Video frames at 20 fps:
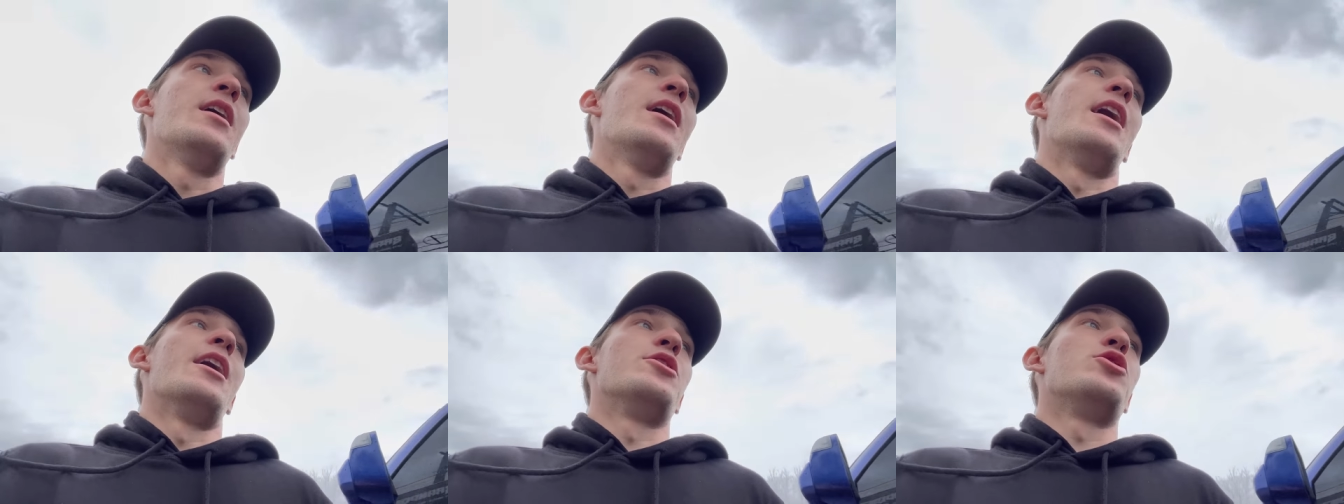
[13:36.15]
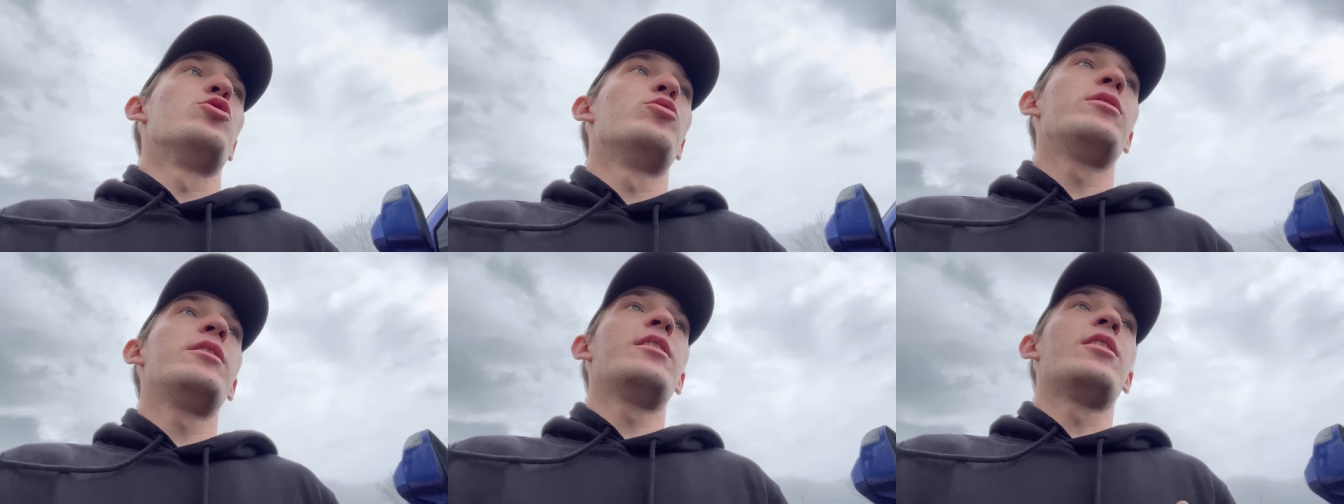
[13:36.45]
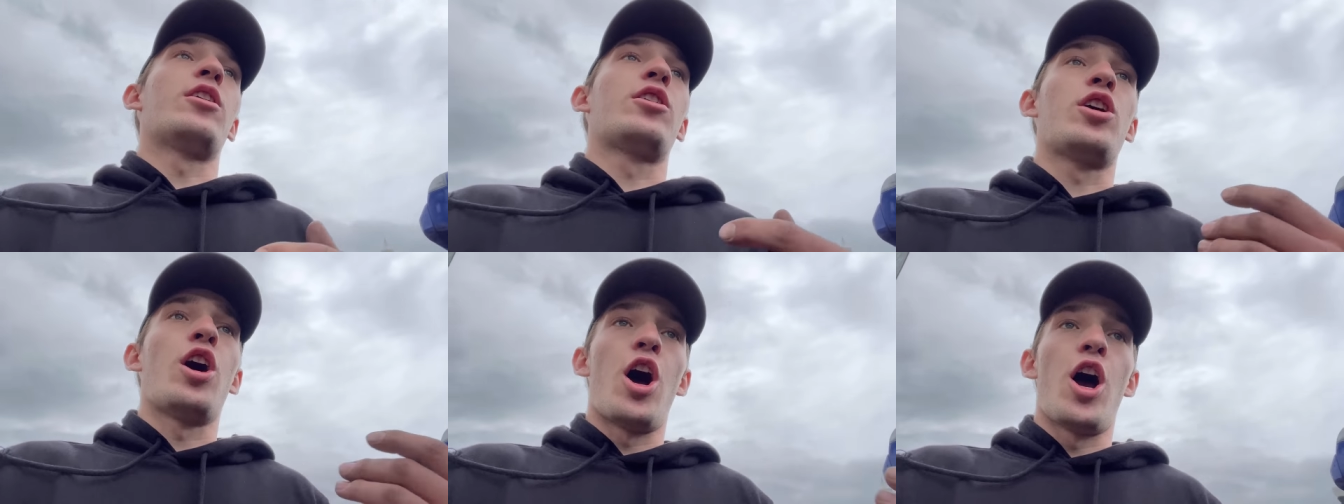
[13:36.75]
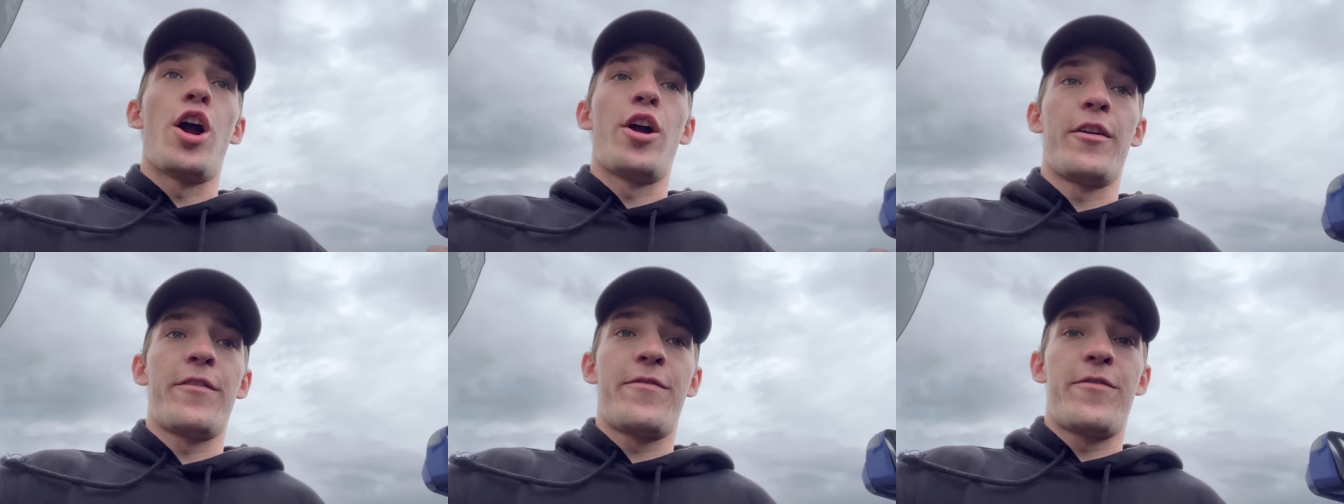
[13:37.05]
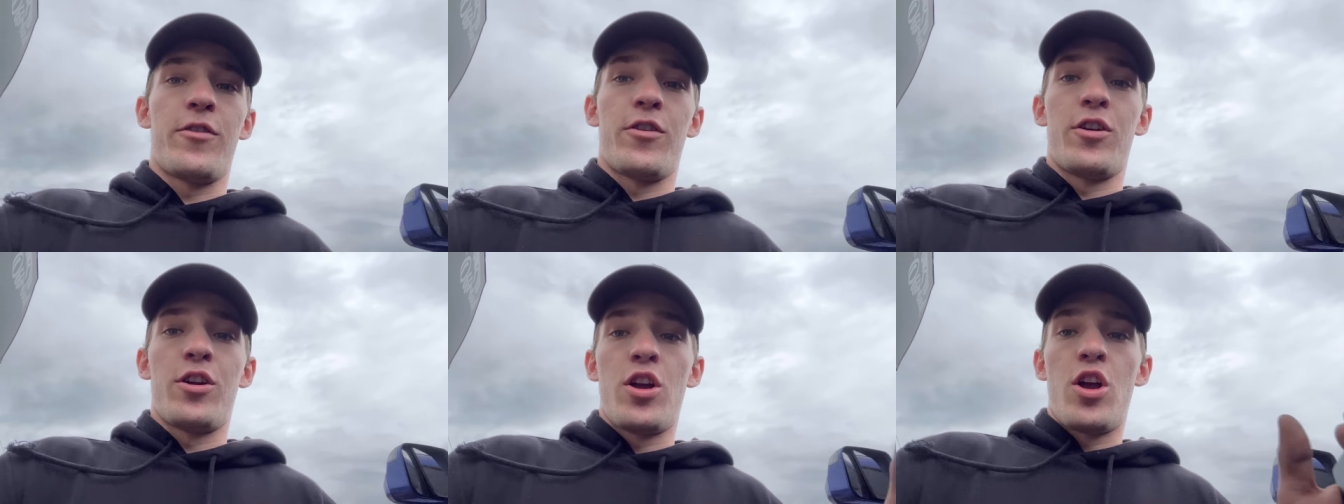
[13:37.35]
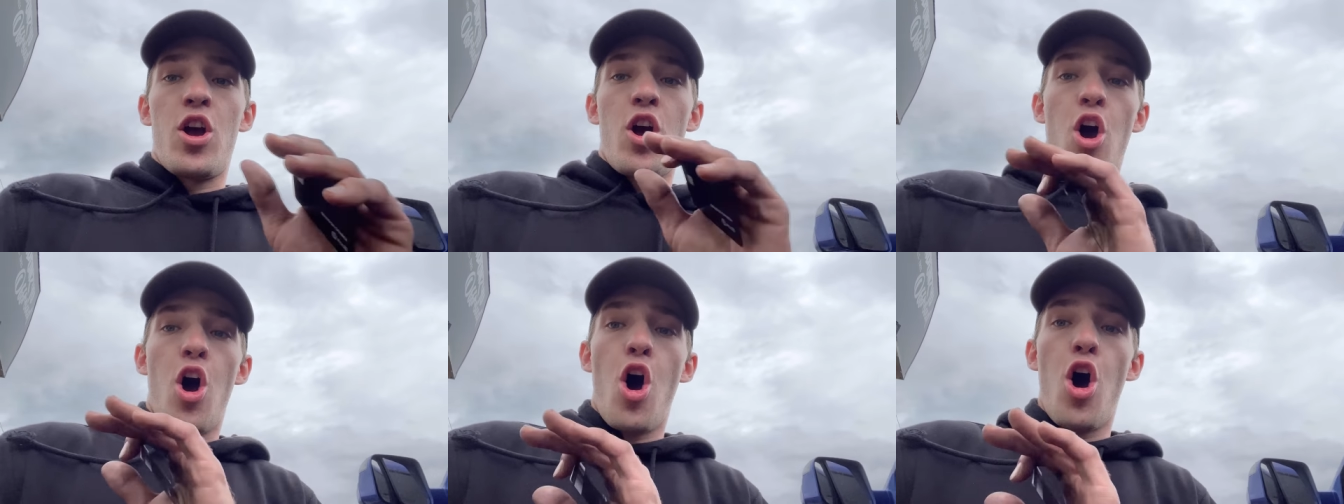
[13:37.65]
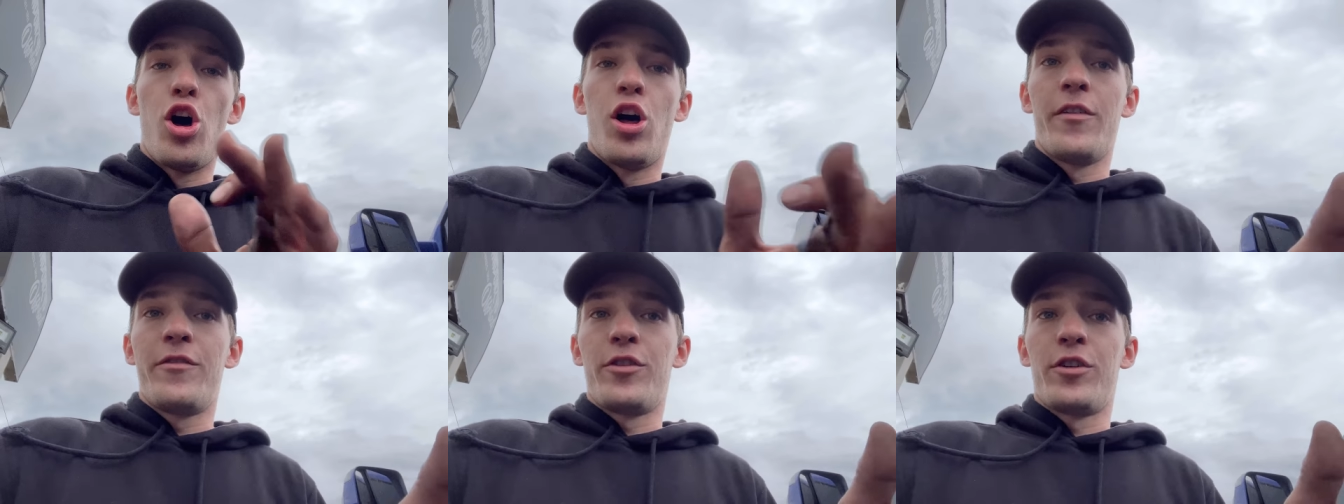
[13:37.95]
and you need a card for
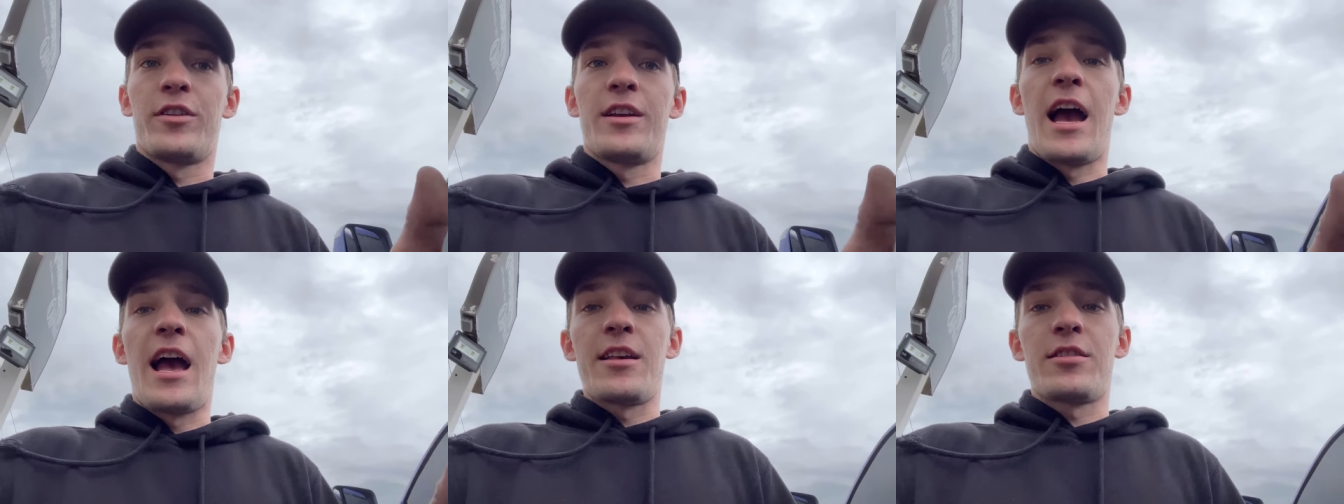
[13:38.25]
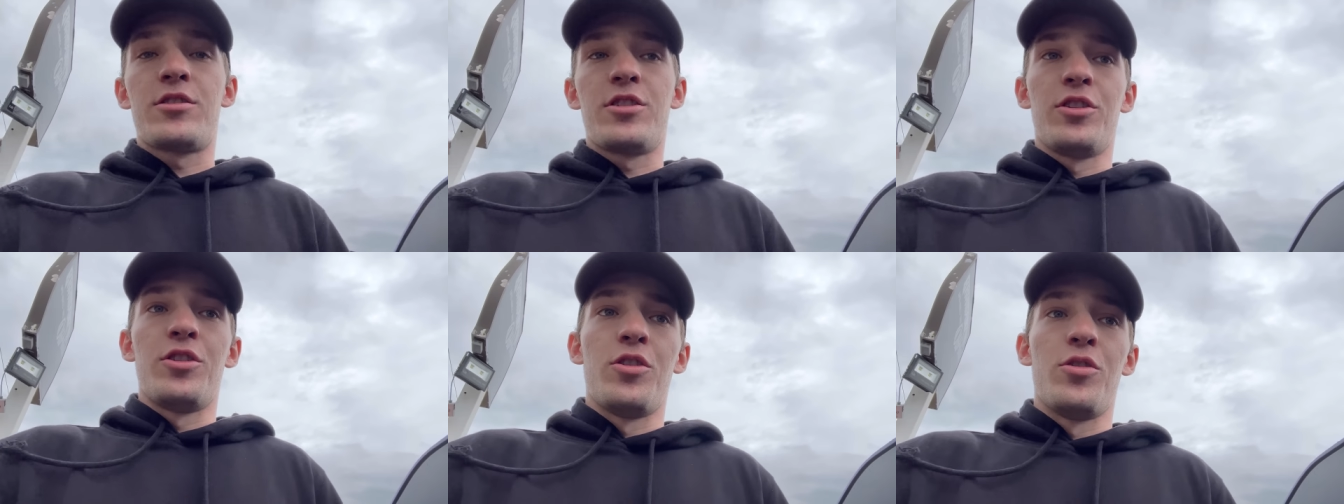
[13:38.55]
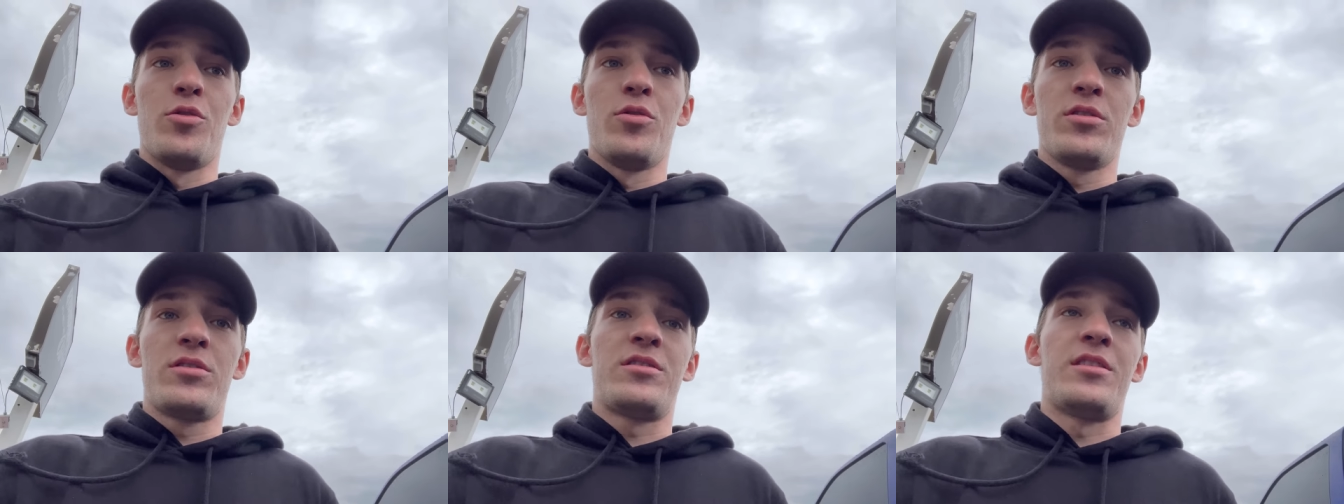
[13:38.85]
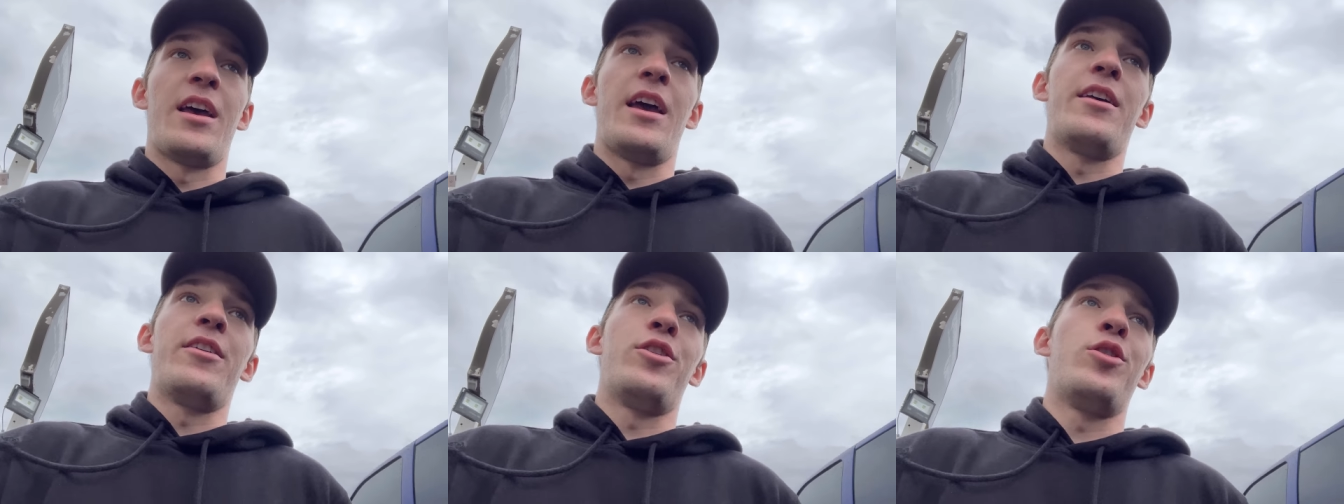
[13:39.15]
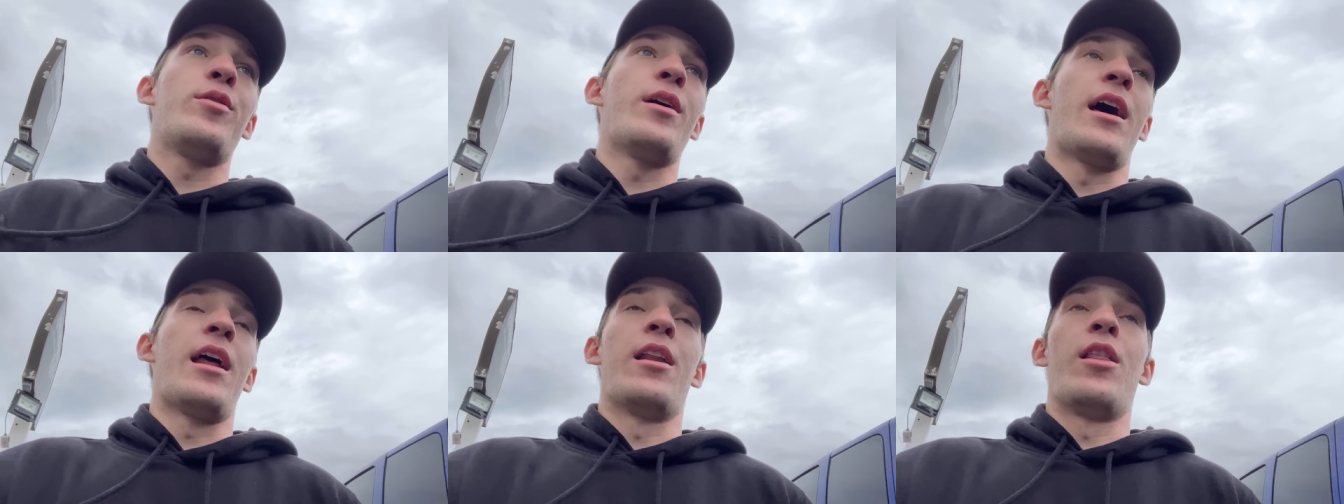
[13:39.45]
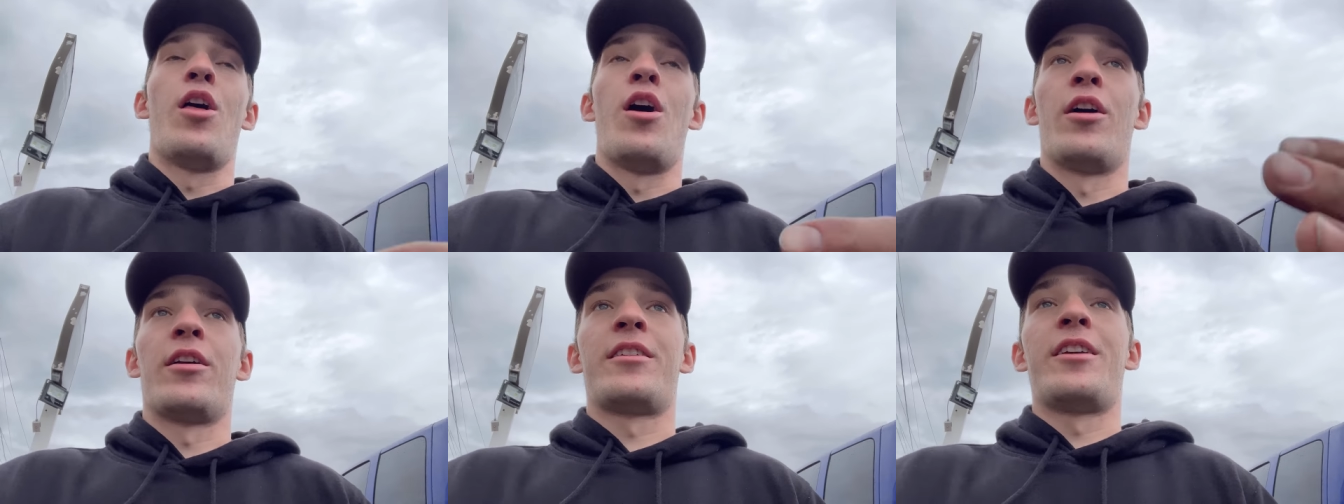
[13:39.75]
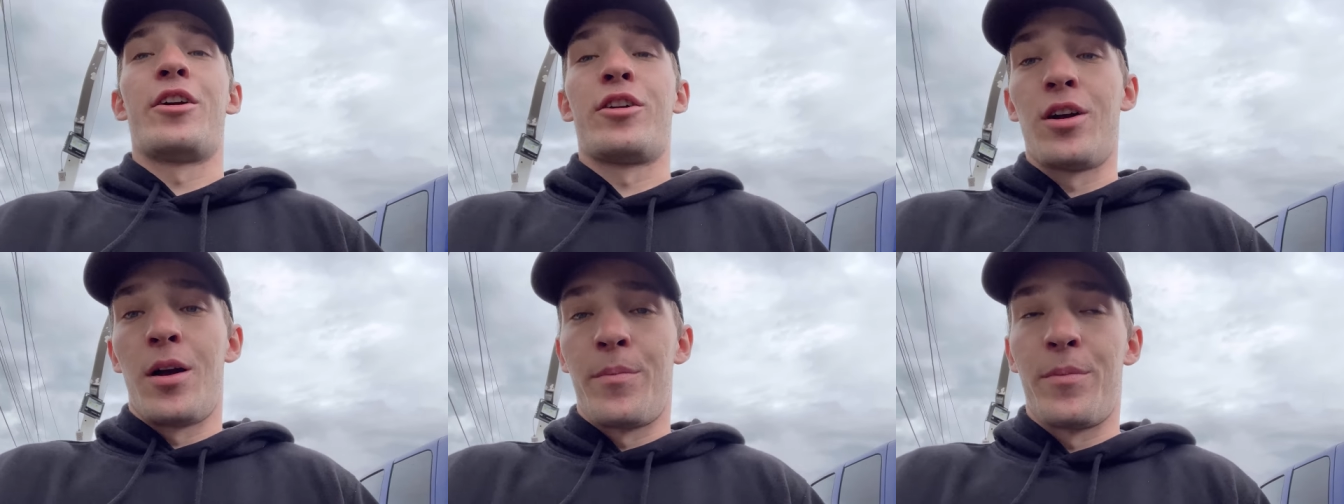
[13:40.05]
all of your guys to use, say that you got a lawn
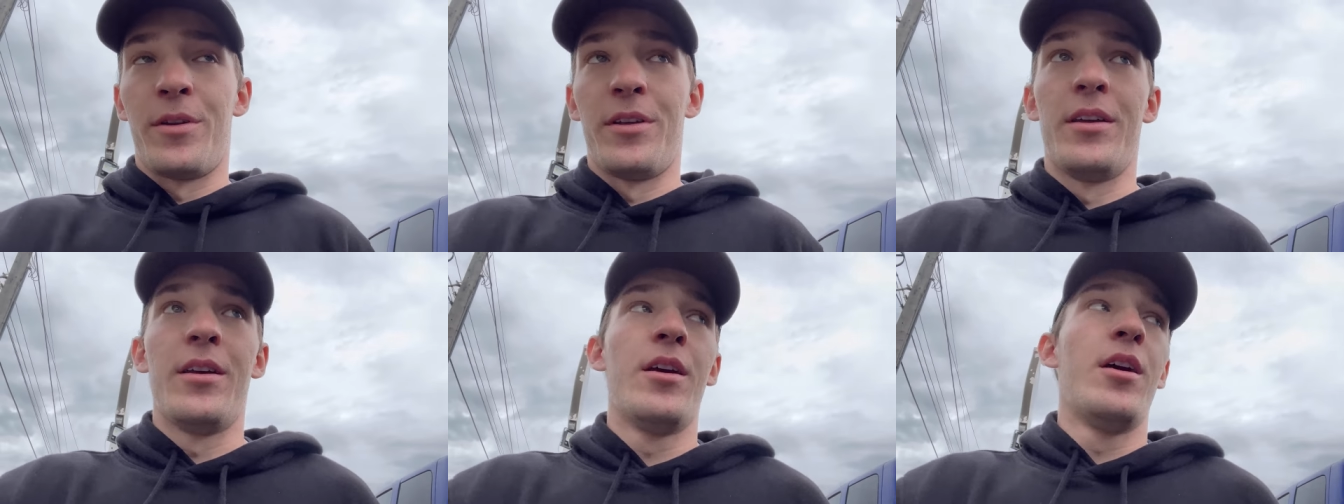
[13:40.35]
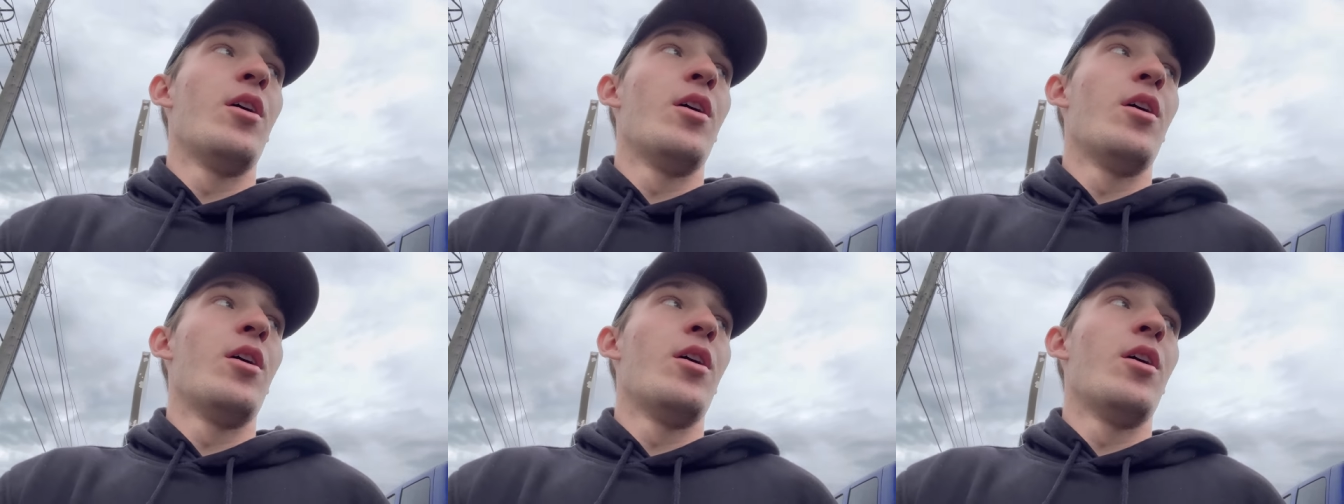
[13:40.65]
care company.